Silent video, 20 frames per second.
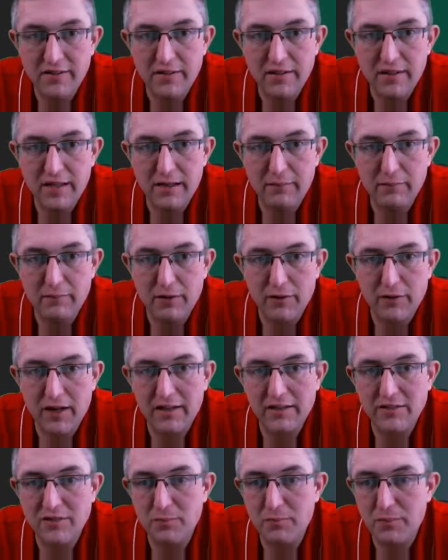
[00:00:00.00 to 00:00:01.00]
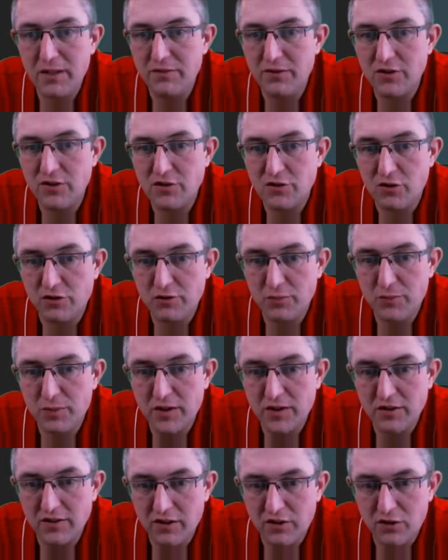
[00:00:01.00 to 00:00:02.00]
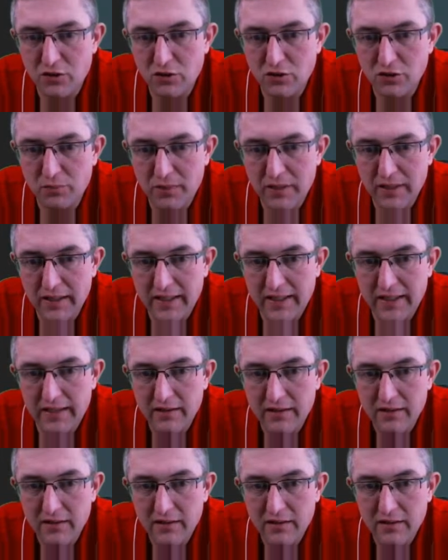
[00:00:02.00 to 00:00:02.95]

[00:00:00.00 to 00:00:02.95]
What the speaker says: Now that is a bit of a choice because I could play,